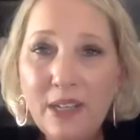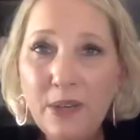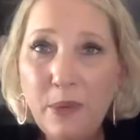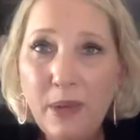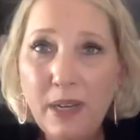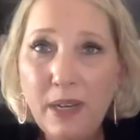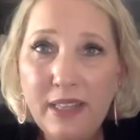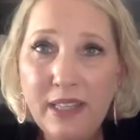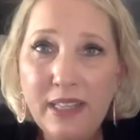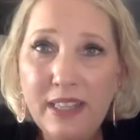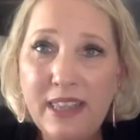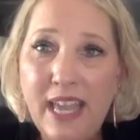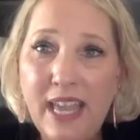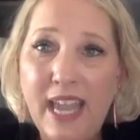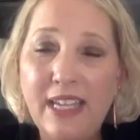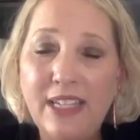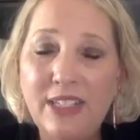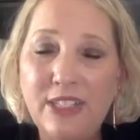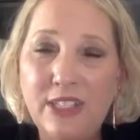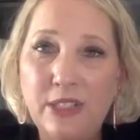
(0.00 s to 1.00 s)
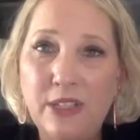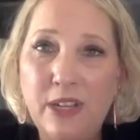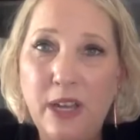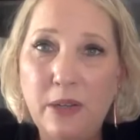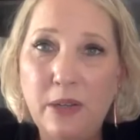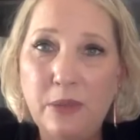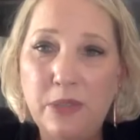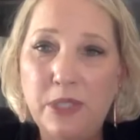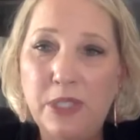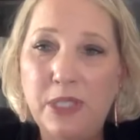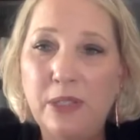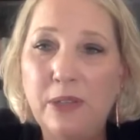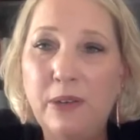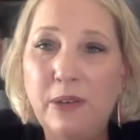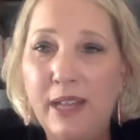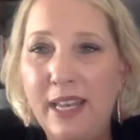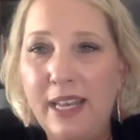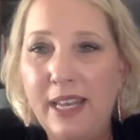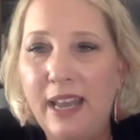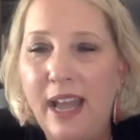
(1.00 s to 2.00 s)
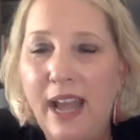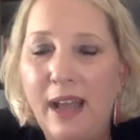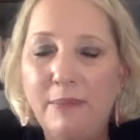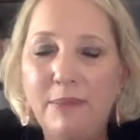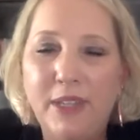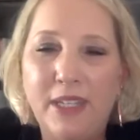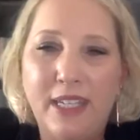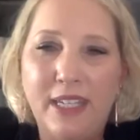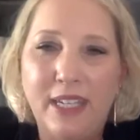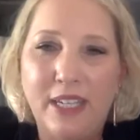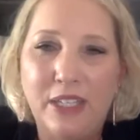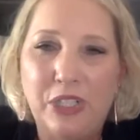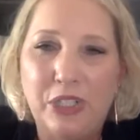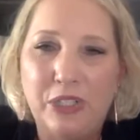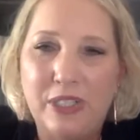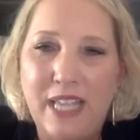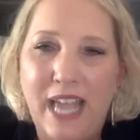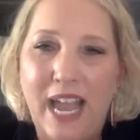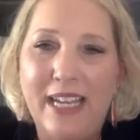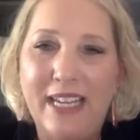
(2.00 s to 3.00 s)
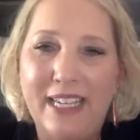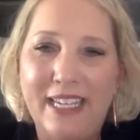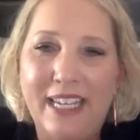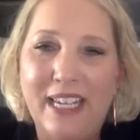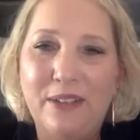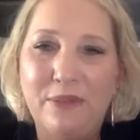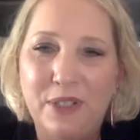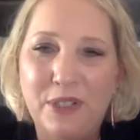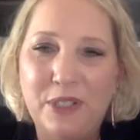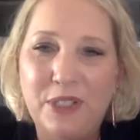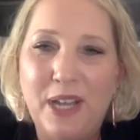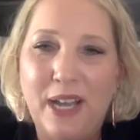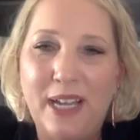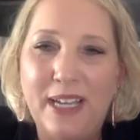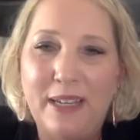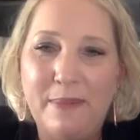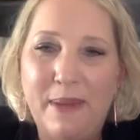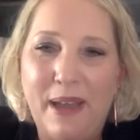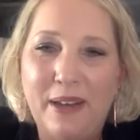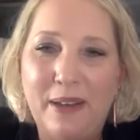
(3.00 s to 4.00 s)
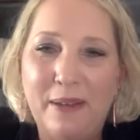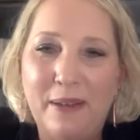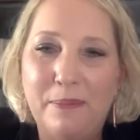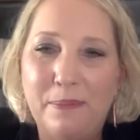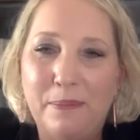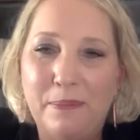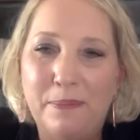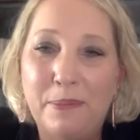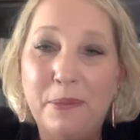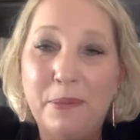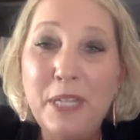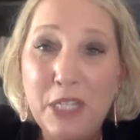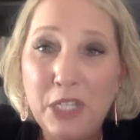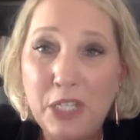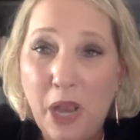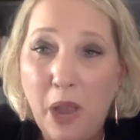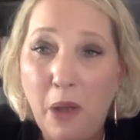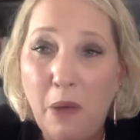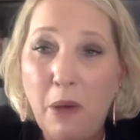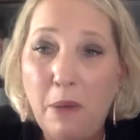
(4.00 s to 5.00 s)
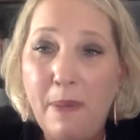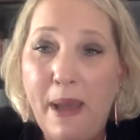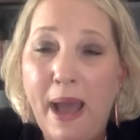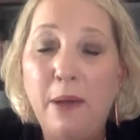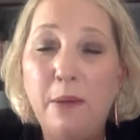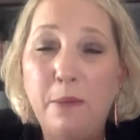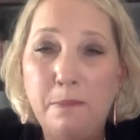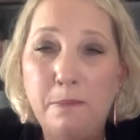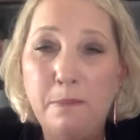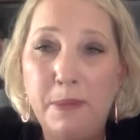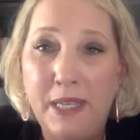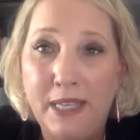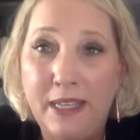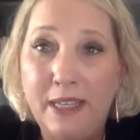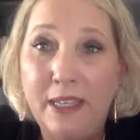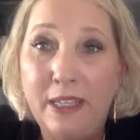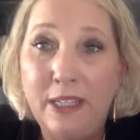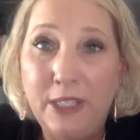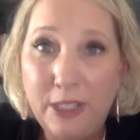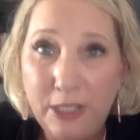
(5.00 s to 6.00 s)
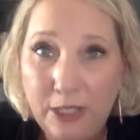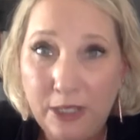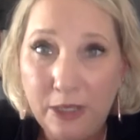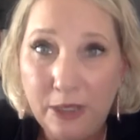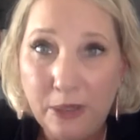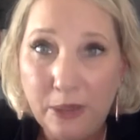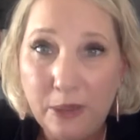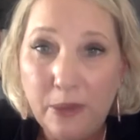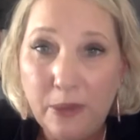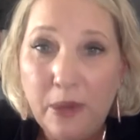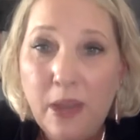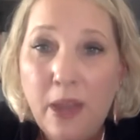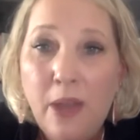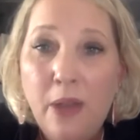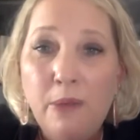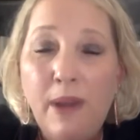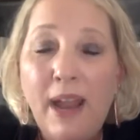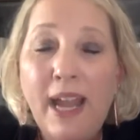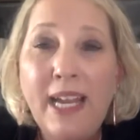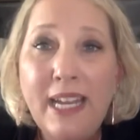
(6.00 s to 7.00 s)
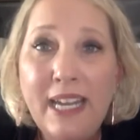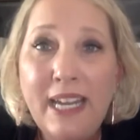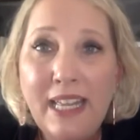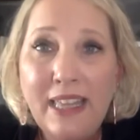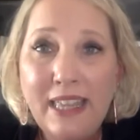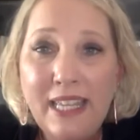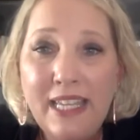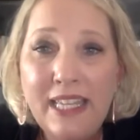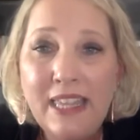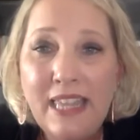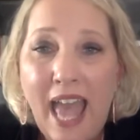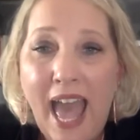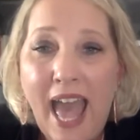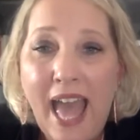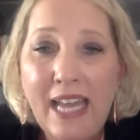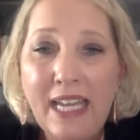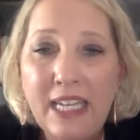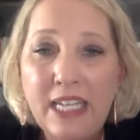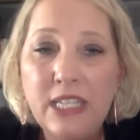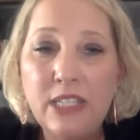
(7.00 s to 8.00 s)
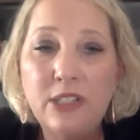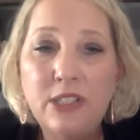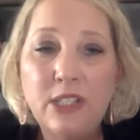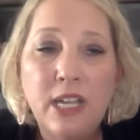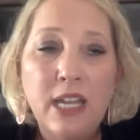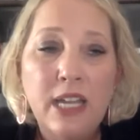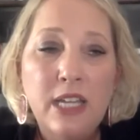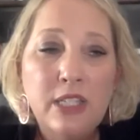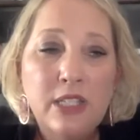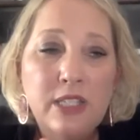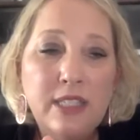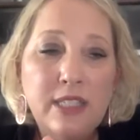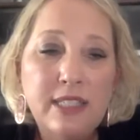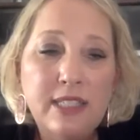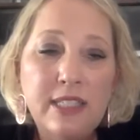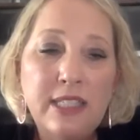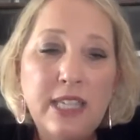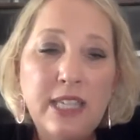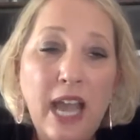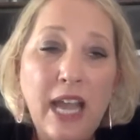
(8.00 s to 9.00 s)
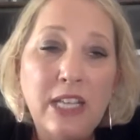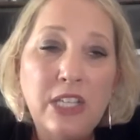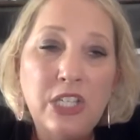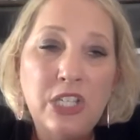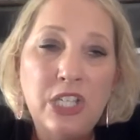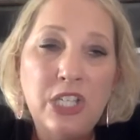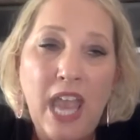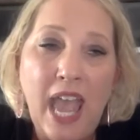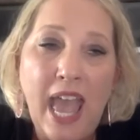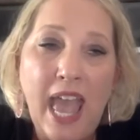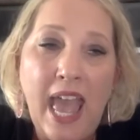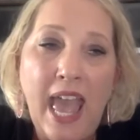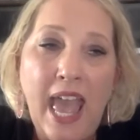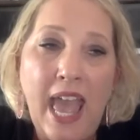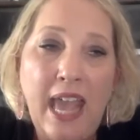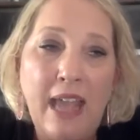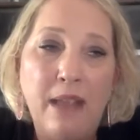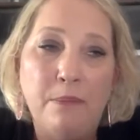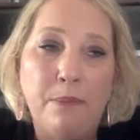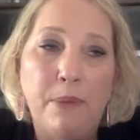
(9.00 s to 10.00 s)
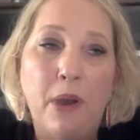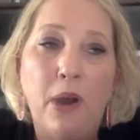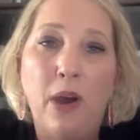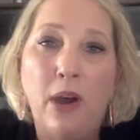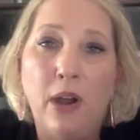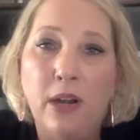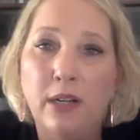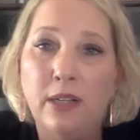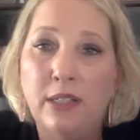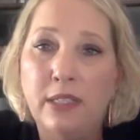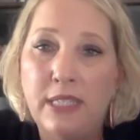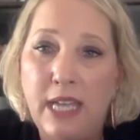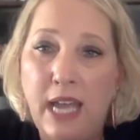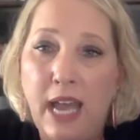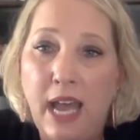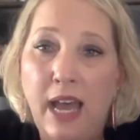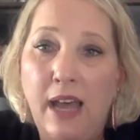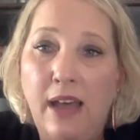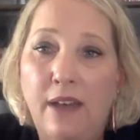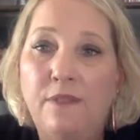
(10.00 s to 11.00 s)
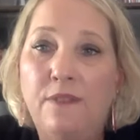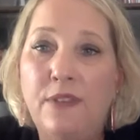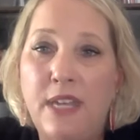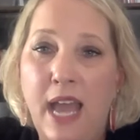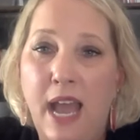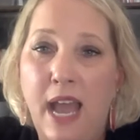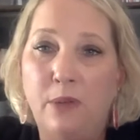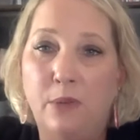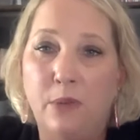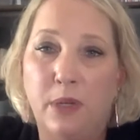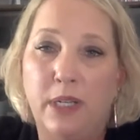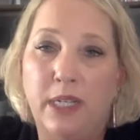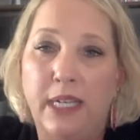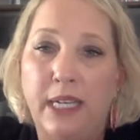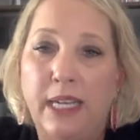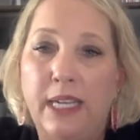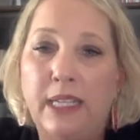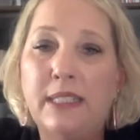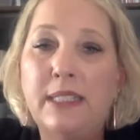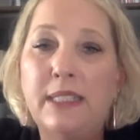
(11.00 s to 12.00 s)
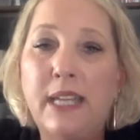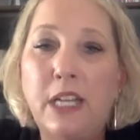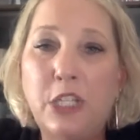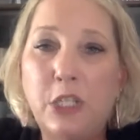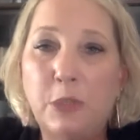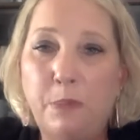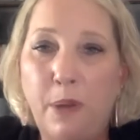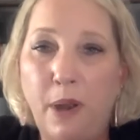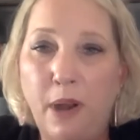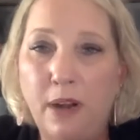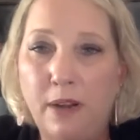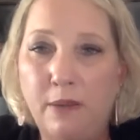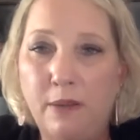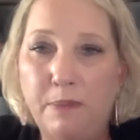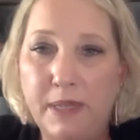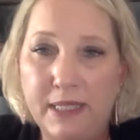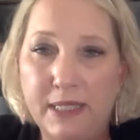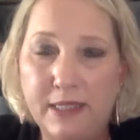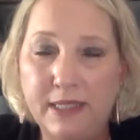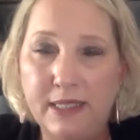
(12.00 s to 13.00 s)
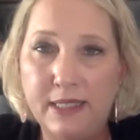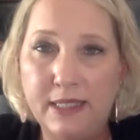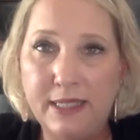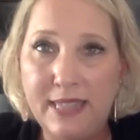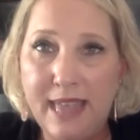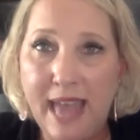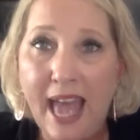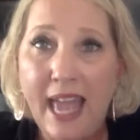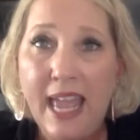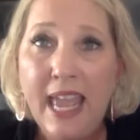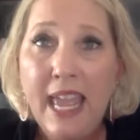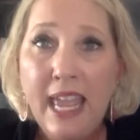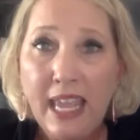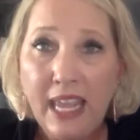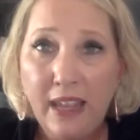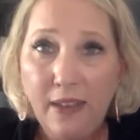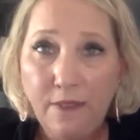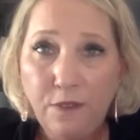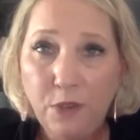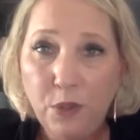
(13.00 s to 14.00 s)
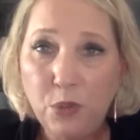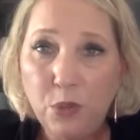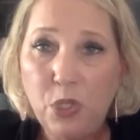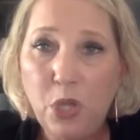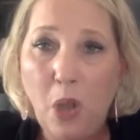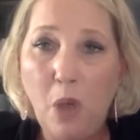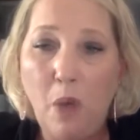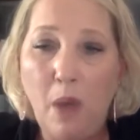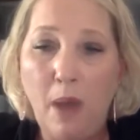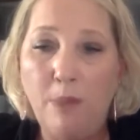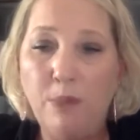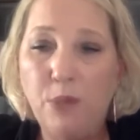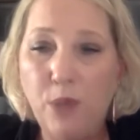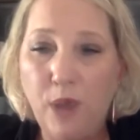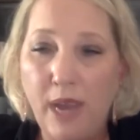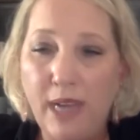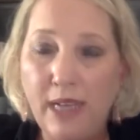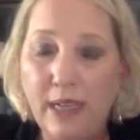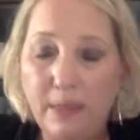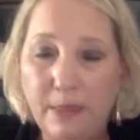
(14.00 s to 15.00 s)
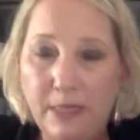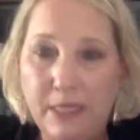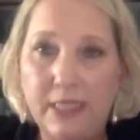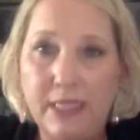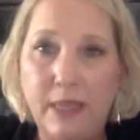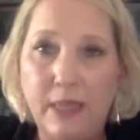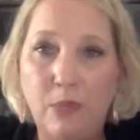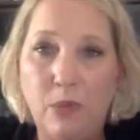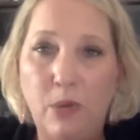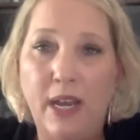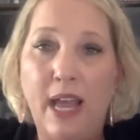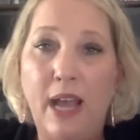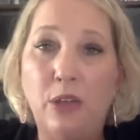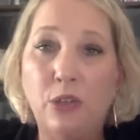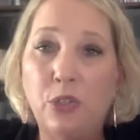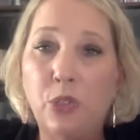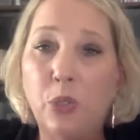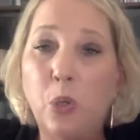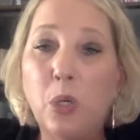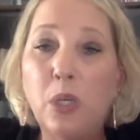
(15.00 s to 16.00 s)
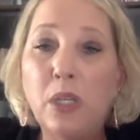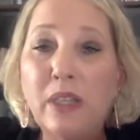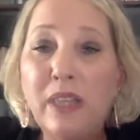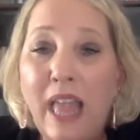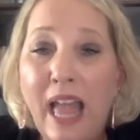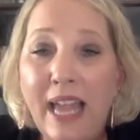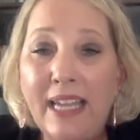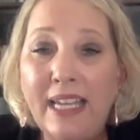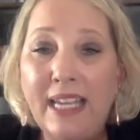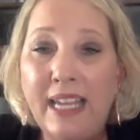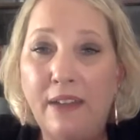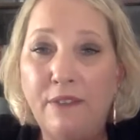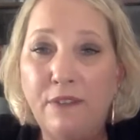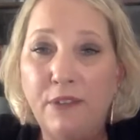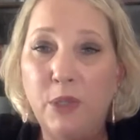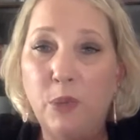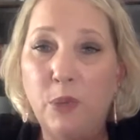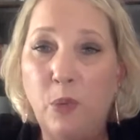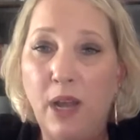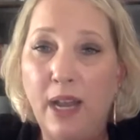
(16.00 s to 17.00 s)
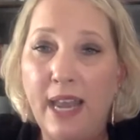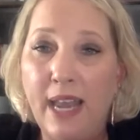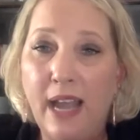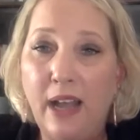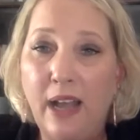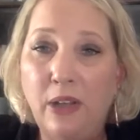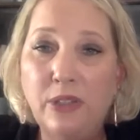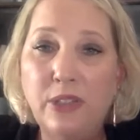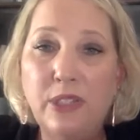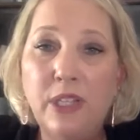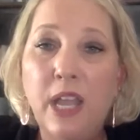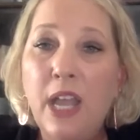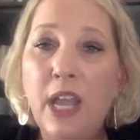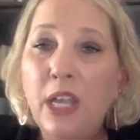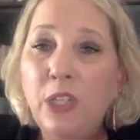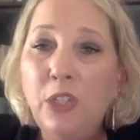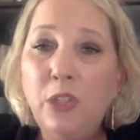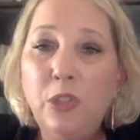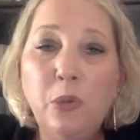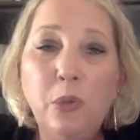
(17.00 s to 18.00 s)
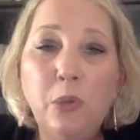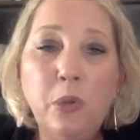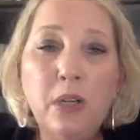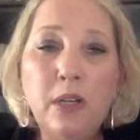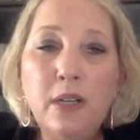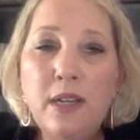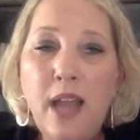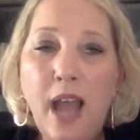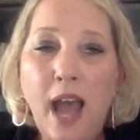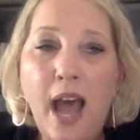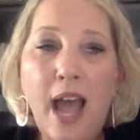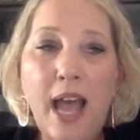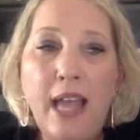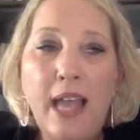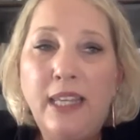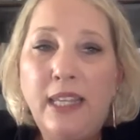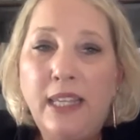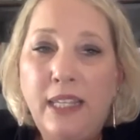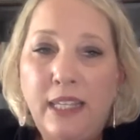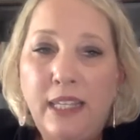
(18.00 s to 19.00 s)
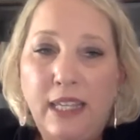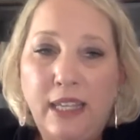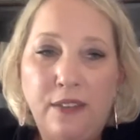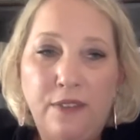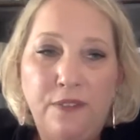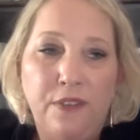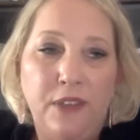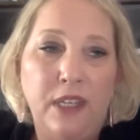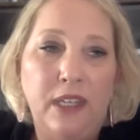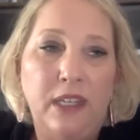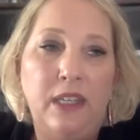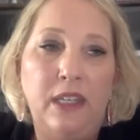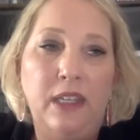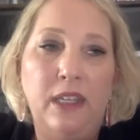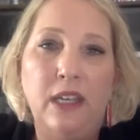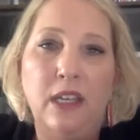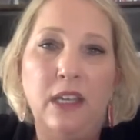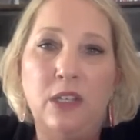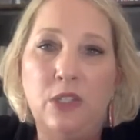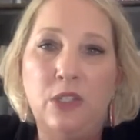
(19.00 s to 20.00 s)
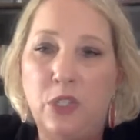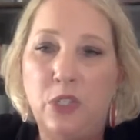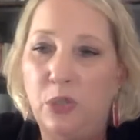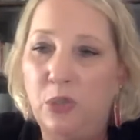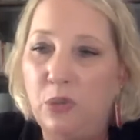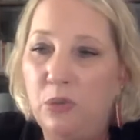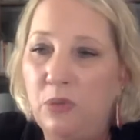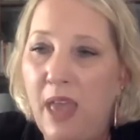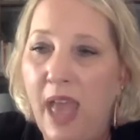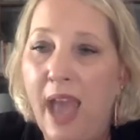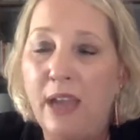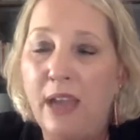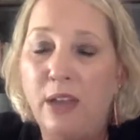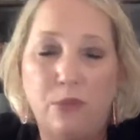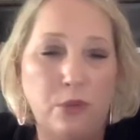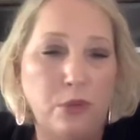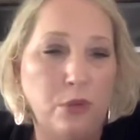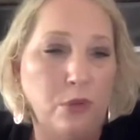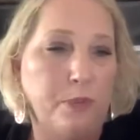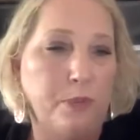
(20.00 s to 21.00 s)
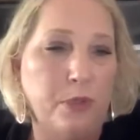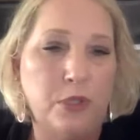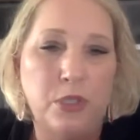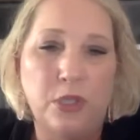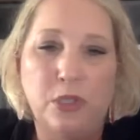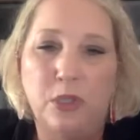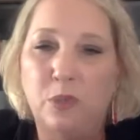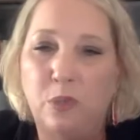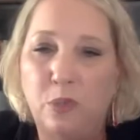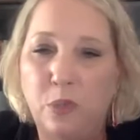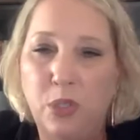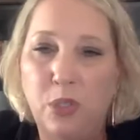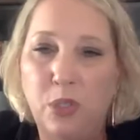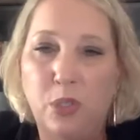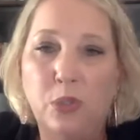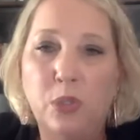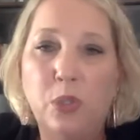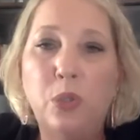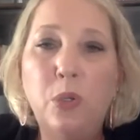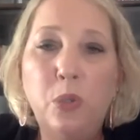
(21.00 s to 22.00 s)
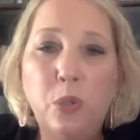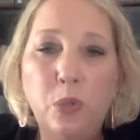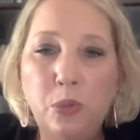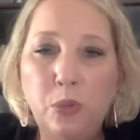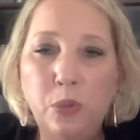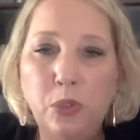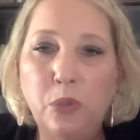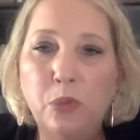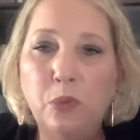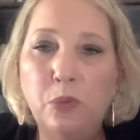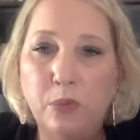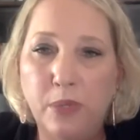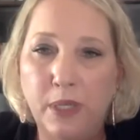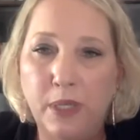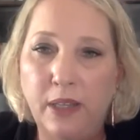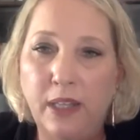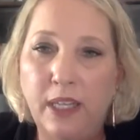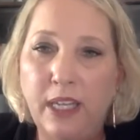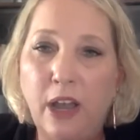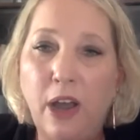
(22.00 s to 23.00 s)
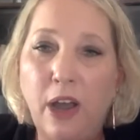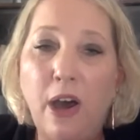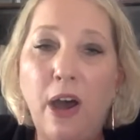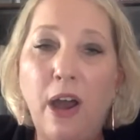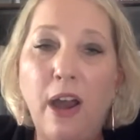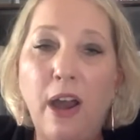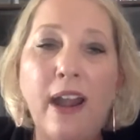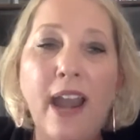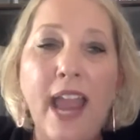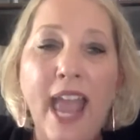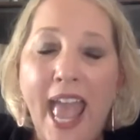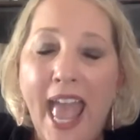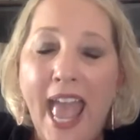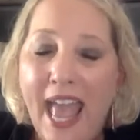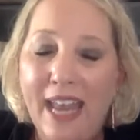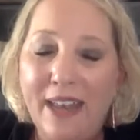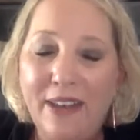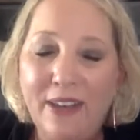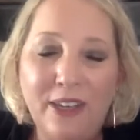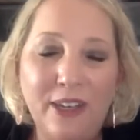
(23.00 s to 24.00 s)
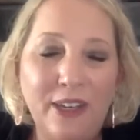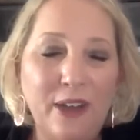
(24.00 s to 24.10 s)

one of the things, too, and I'm looking at your sign again, we were talking about it pre-show about being you, right? And I think that is such a part of networking, such a part of business, that if you show up trying to be someone else or like everyone else, you're not giving to that group or to the world who you really are. And,